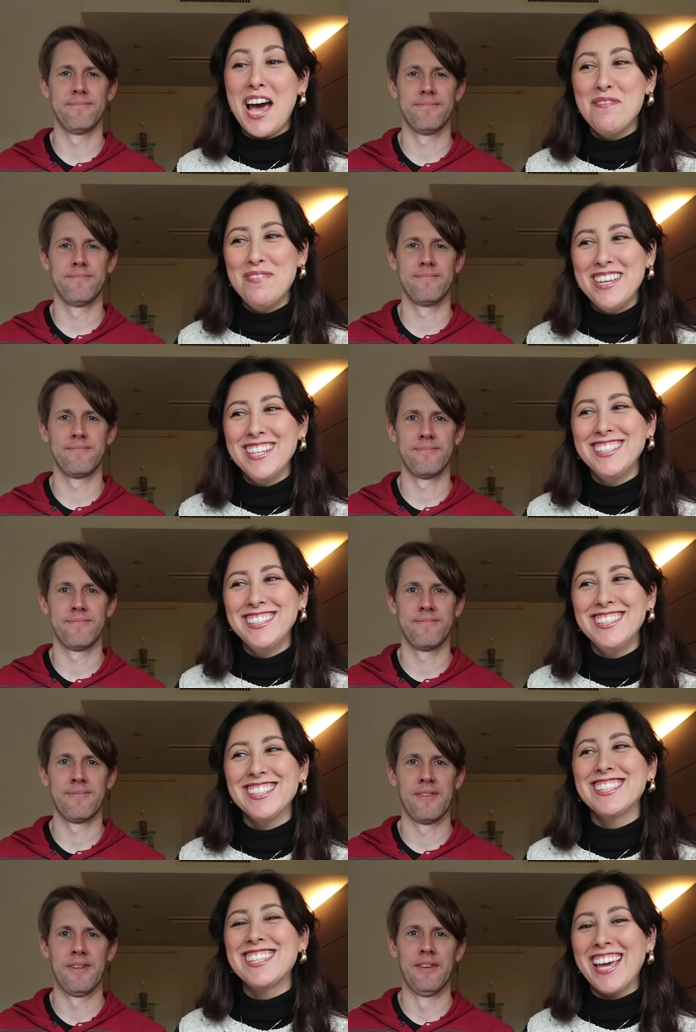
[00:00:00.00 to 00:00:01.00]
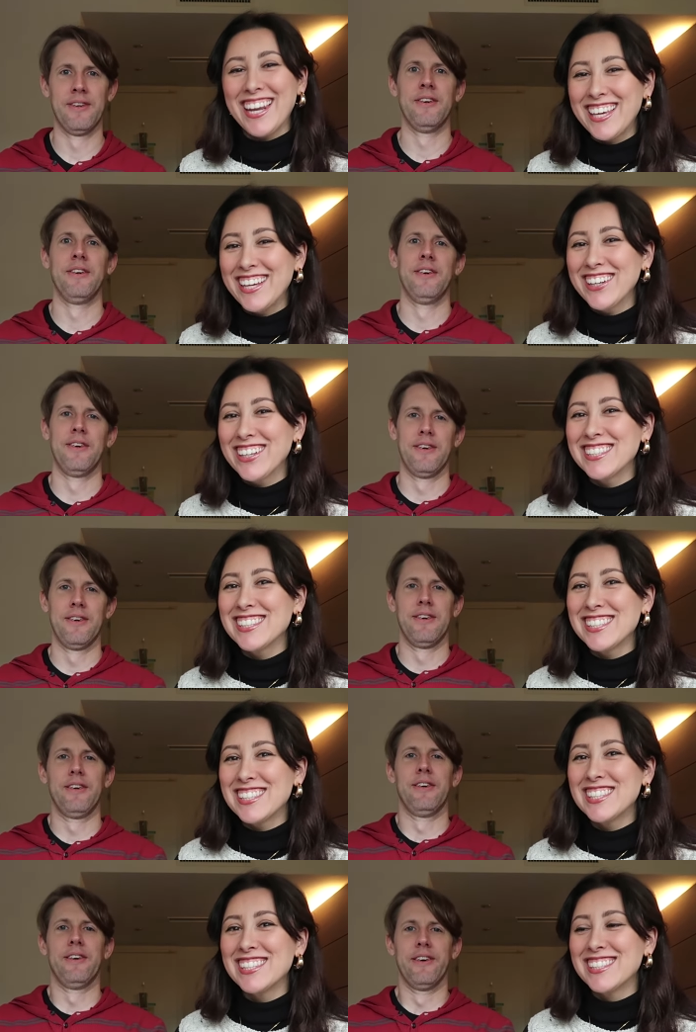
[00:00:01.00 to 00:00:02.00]
Speaker 1: happened just getting here because
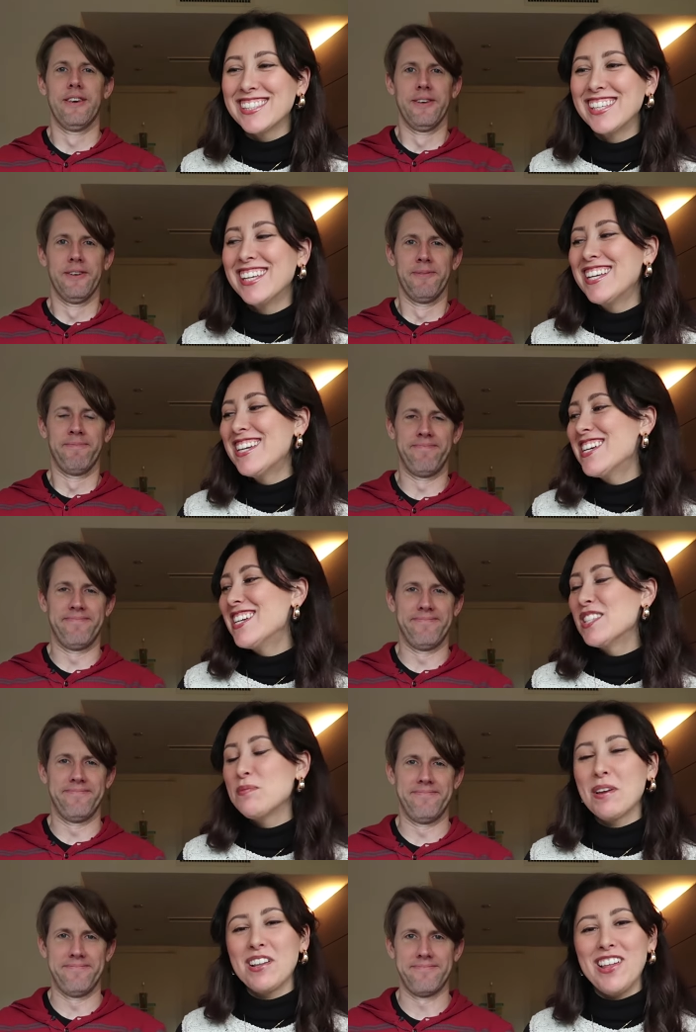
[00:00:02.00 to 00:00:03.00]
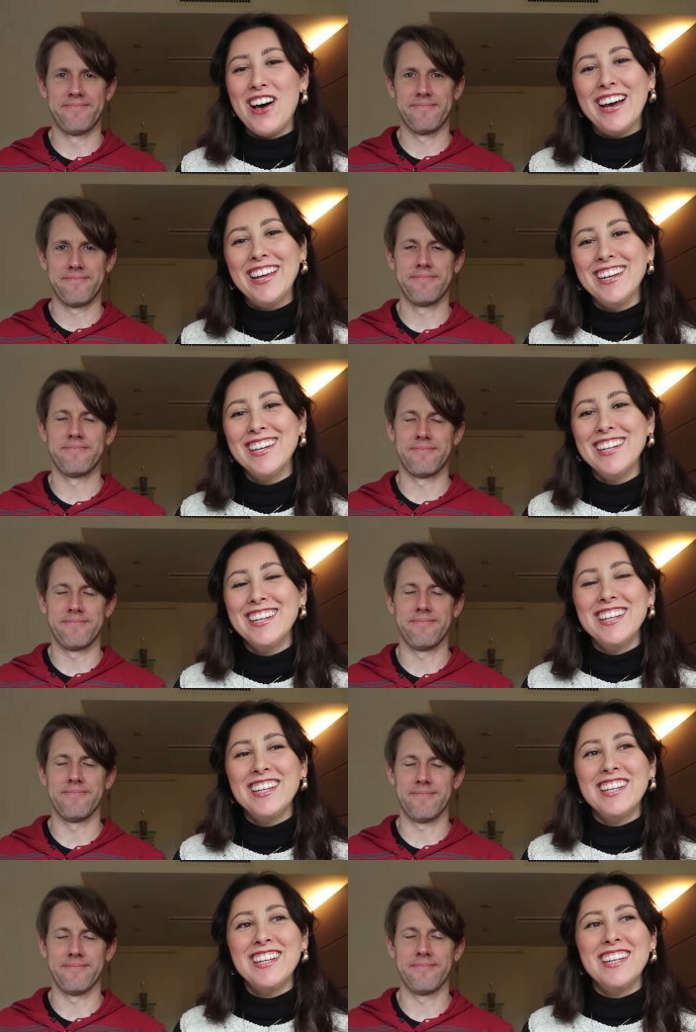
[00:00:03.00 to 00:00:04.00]
this is, it's been a lot.
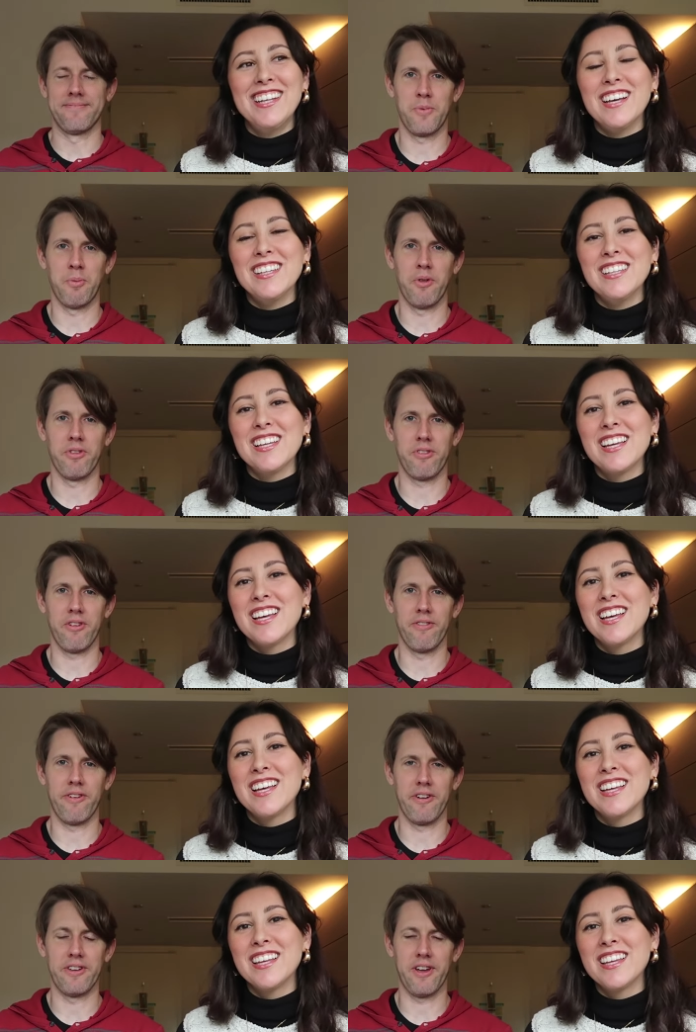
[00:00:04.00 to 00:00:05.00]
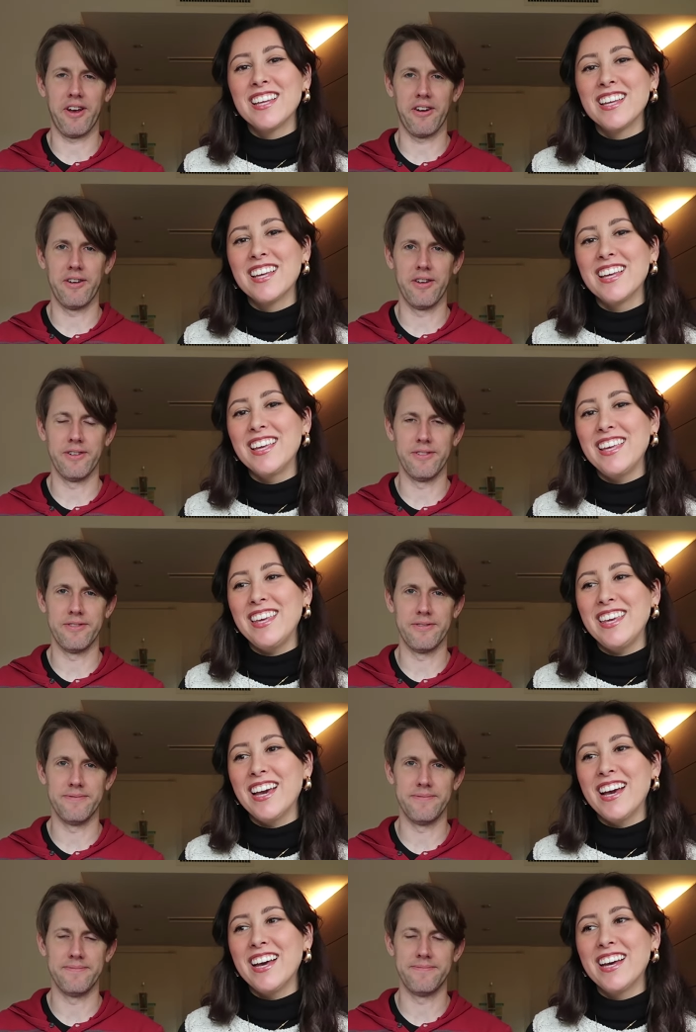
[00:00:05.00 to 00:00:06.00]
Speaker 2: Mm. We're both still very tired.
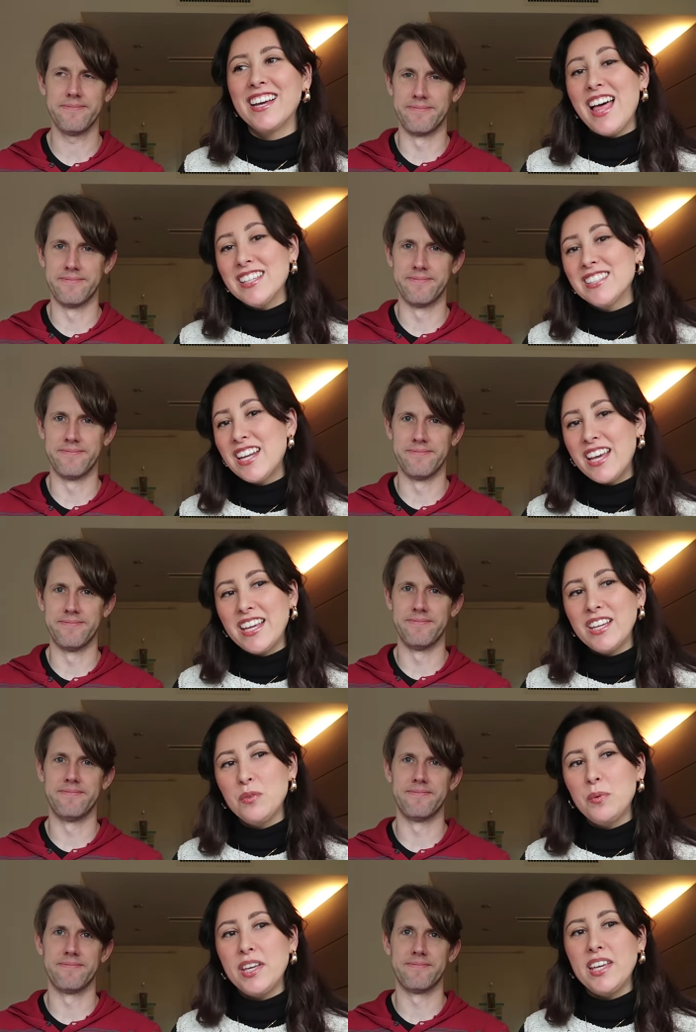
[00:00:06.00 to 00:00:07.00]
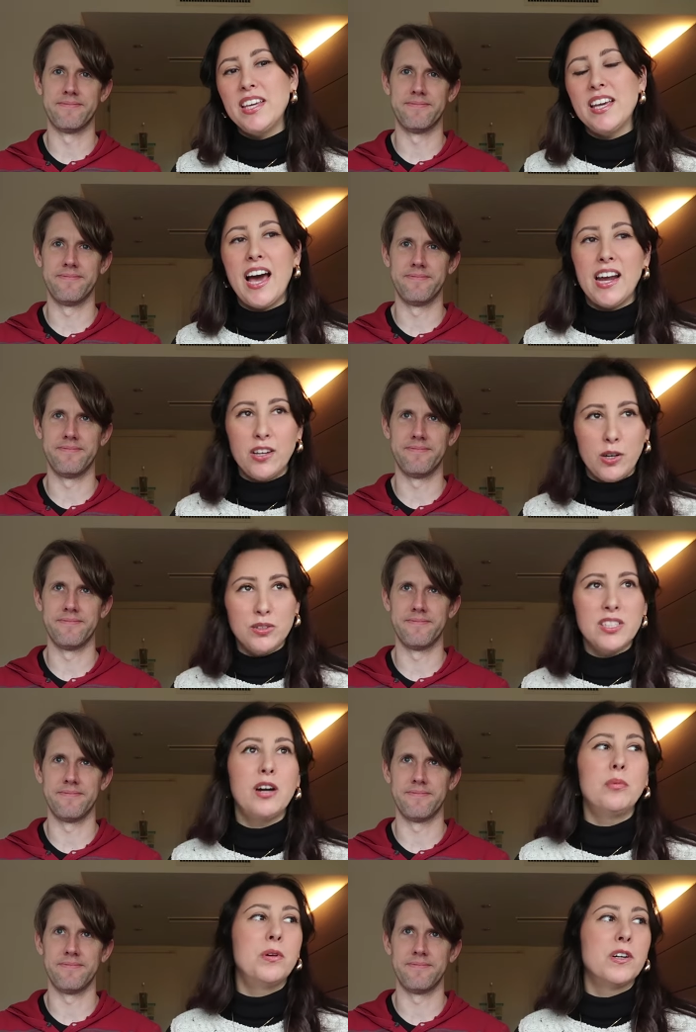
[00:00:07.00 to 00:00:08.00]
Yeah.
Speaker 1: Last night we had a
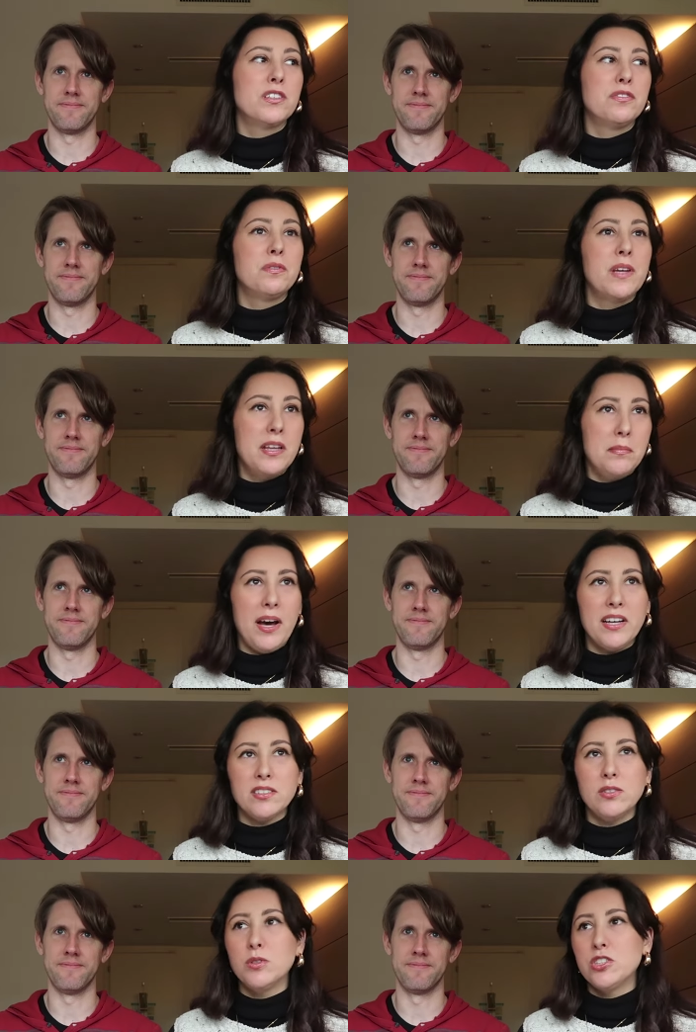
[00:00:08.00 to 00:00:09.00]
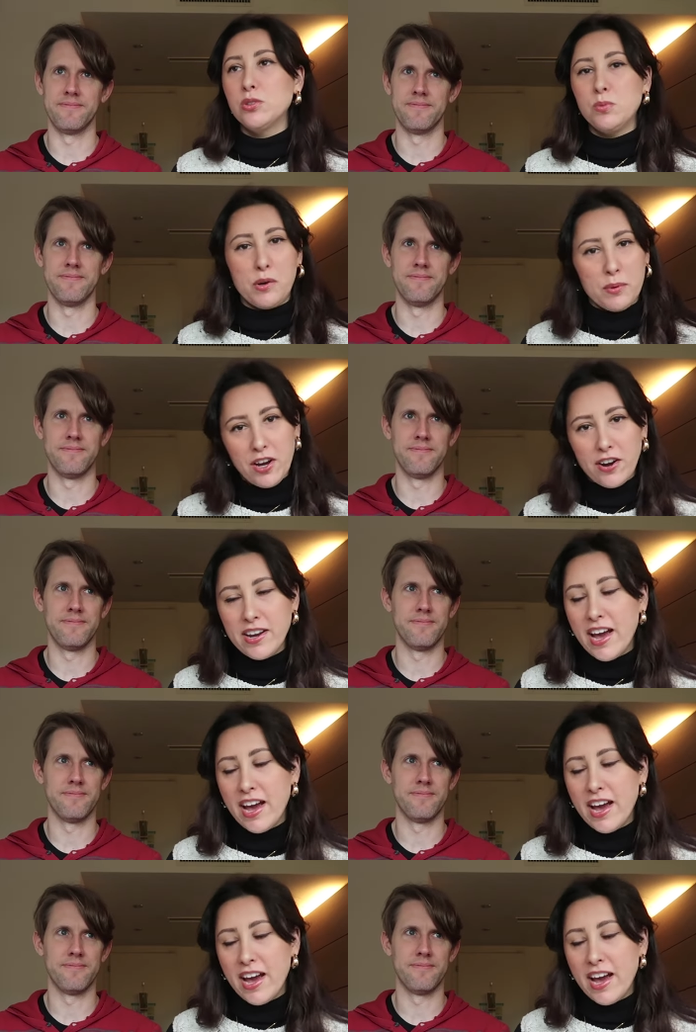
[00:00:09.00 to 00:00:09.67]
hotel booked in Basel, which is where we are